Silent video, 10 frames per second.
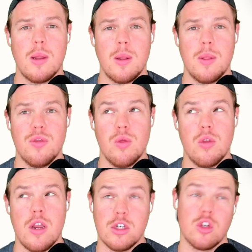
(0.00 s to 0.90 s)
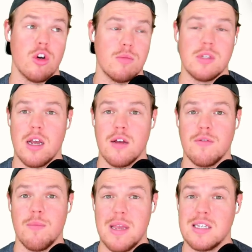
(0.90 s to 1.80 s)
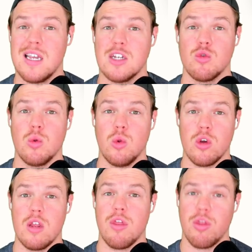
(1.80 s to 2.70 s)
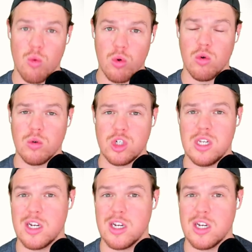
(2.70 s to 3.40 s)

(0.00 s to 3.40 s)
in terms of basically us looking through a Google Sheet,